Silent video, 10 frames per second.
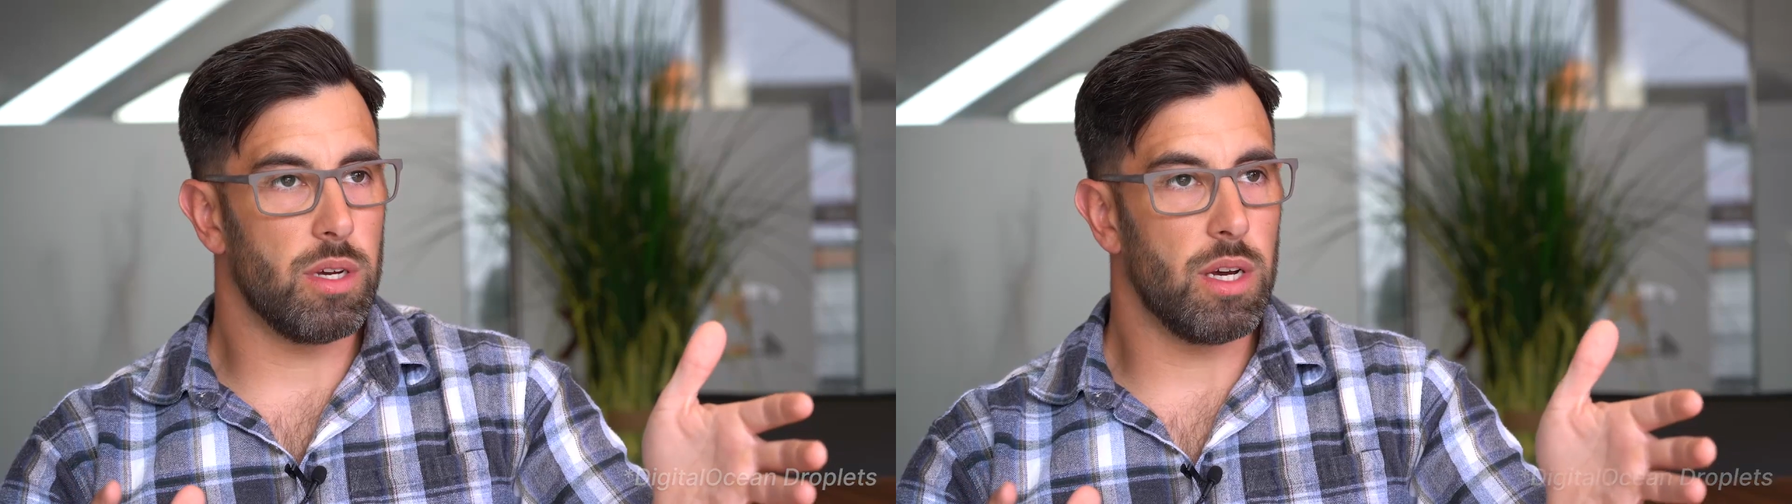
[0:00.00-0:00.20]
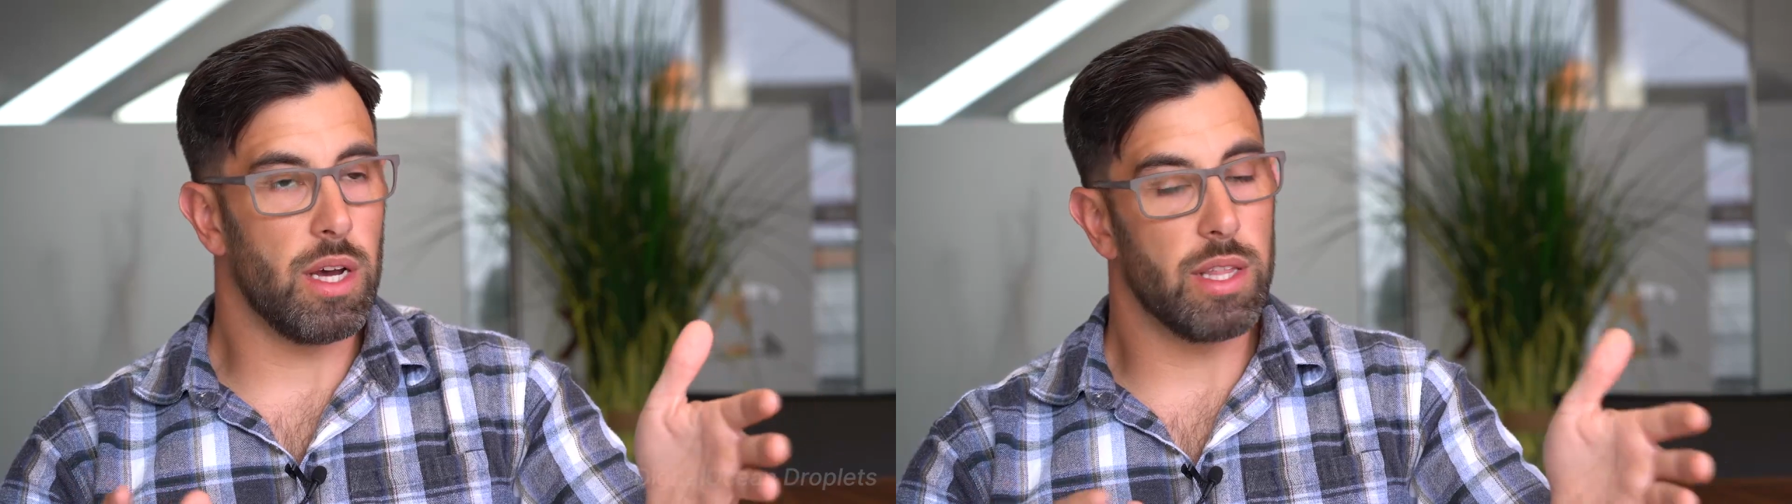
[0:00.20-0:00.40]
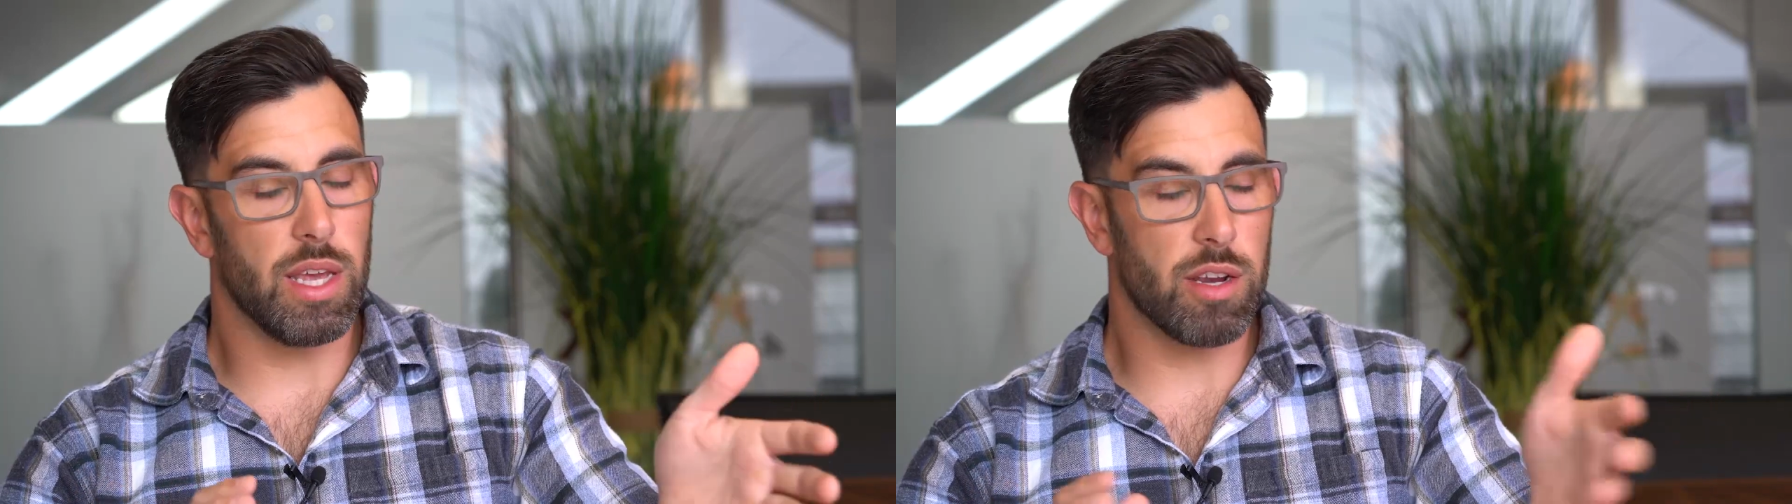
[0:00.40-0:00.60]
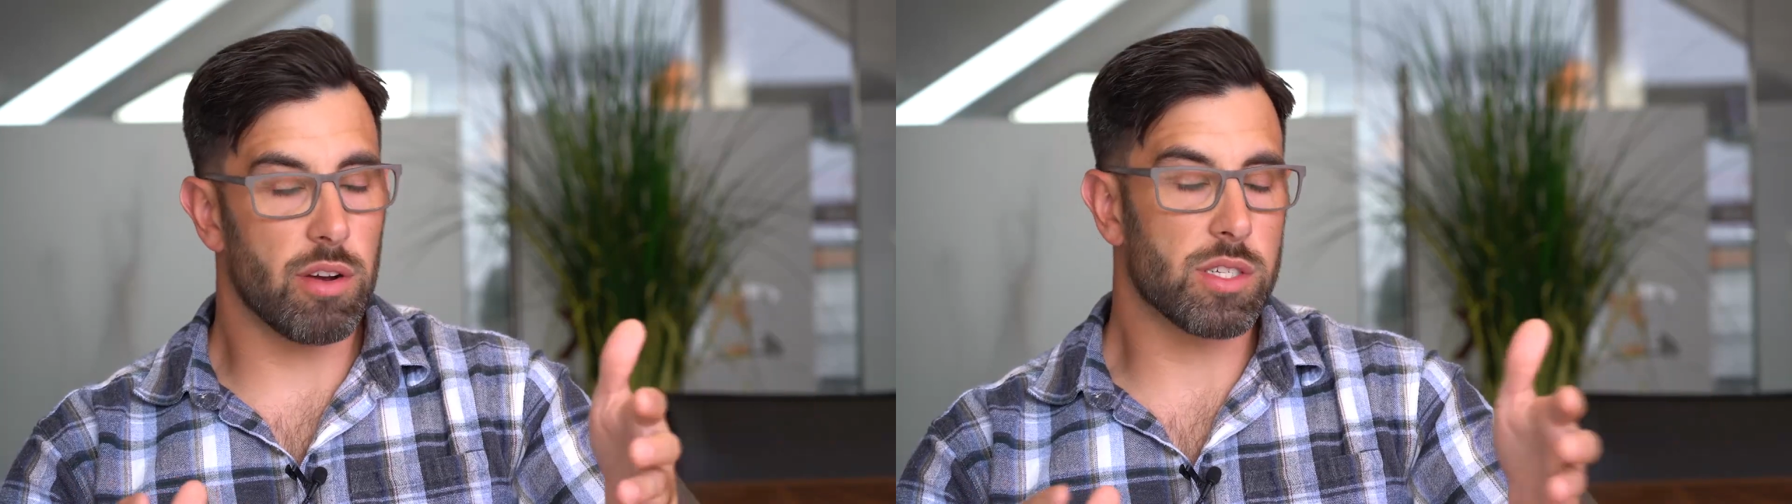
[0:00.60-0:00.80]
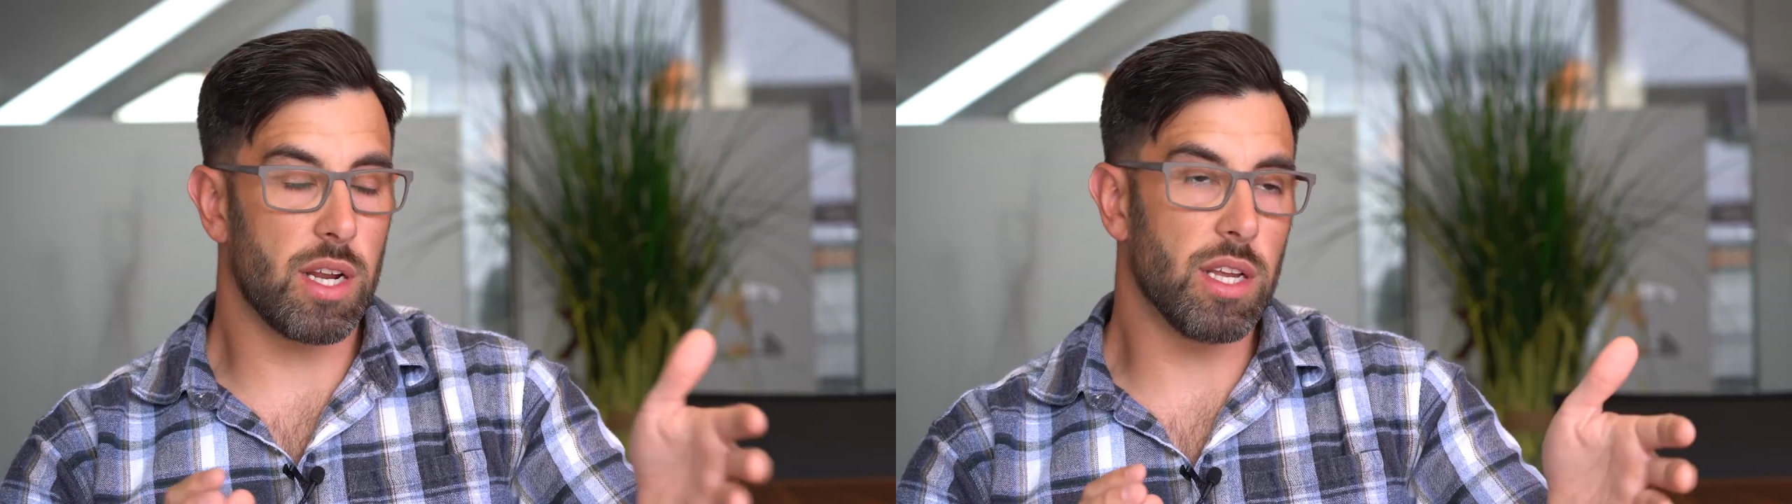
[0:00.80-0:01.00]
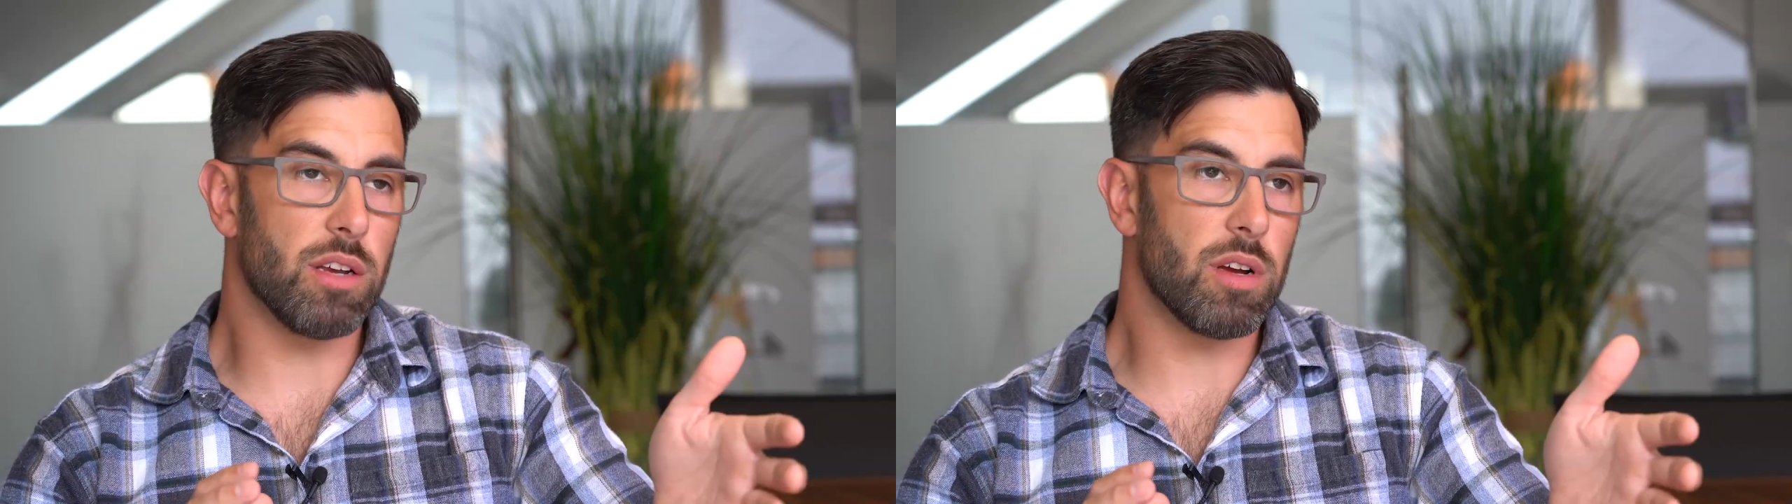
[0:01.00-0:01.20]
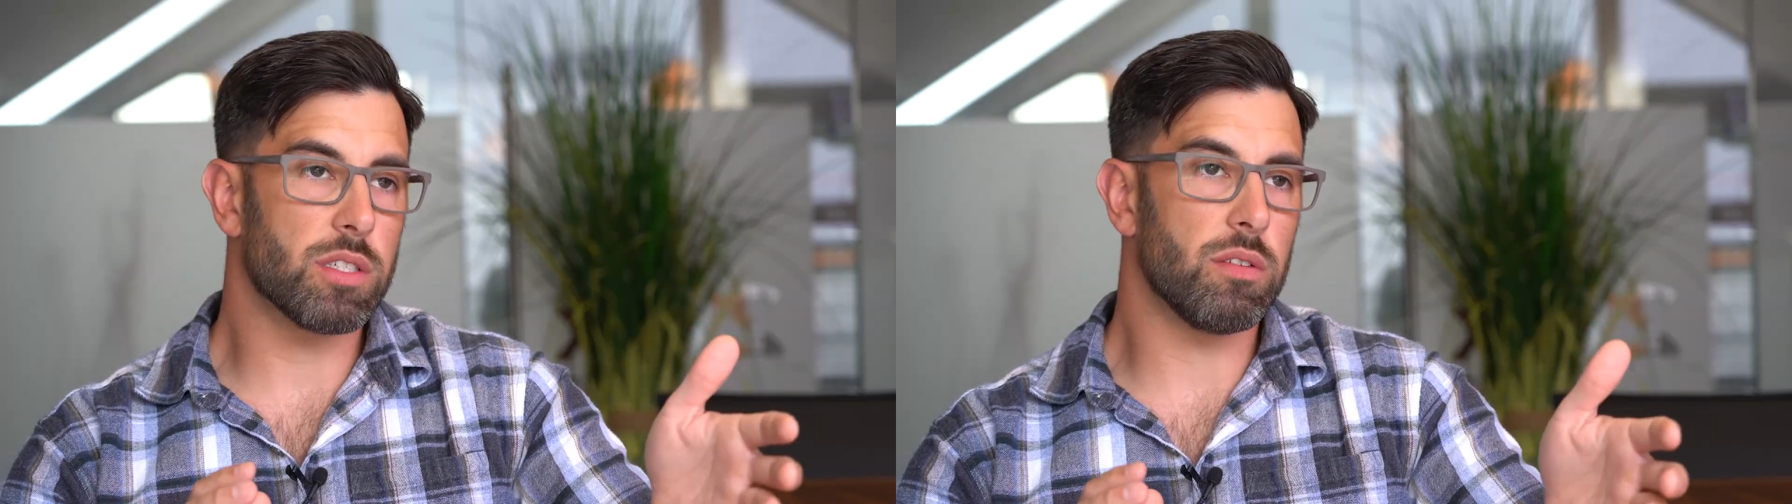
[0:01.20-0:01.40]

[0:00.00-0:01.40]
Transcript: and ingress and egress